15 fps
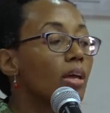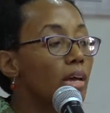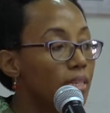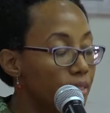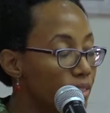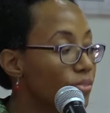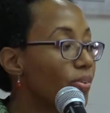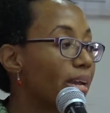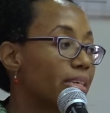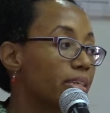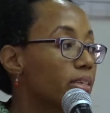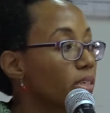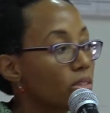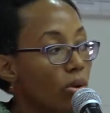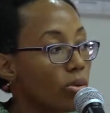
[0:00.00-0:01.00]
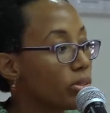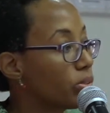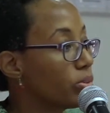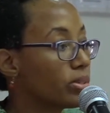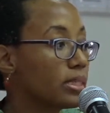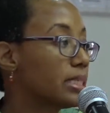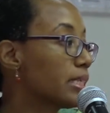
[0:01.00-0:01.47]
And this finding is
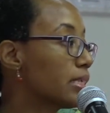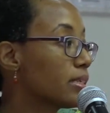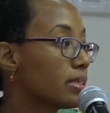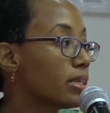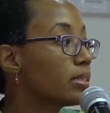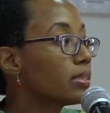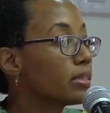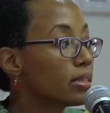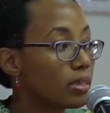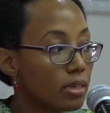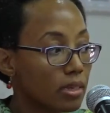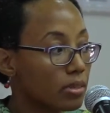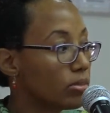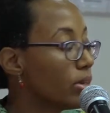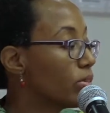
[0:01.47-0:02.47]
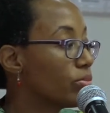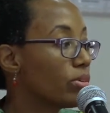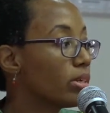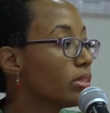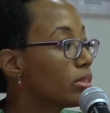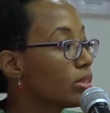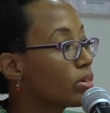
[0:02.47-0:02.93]
also consistent. It
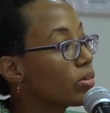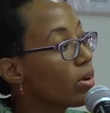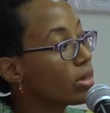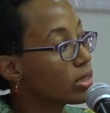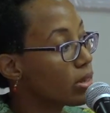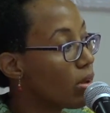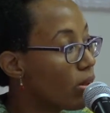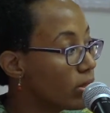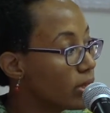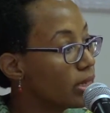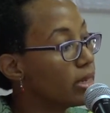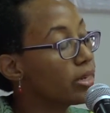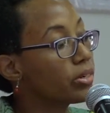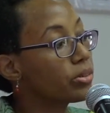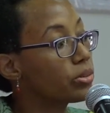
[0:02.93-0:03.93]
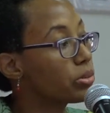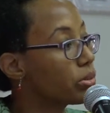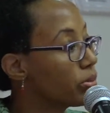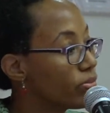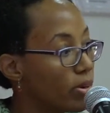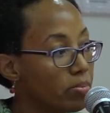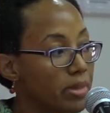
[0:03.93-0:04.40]
runs across all the years
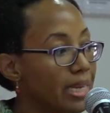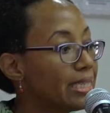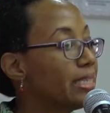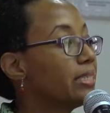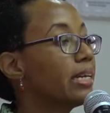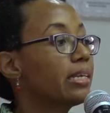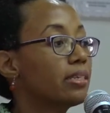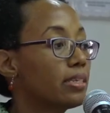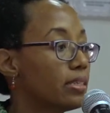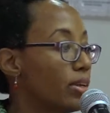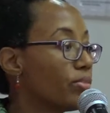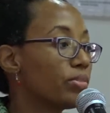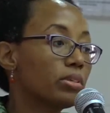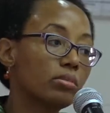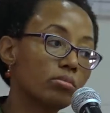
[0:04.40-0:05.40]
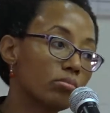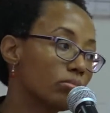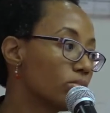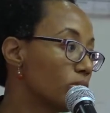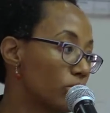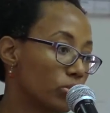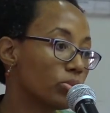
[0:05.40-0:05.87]
from 1997
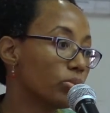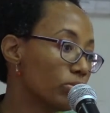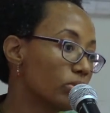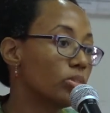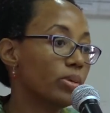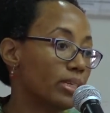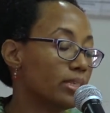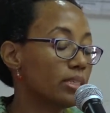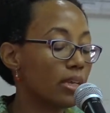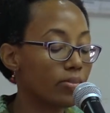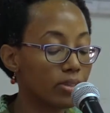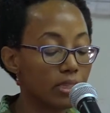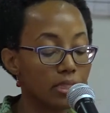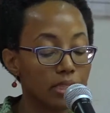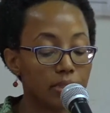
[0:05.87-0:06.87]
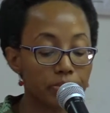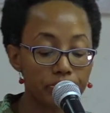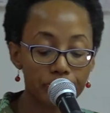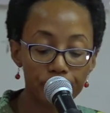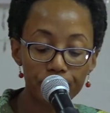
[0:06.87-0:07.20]
to 2017.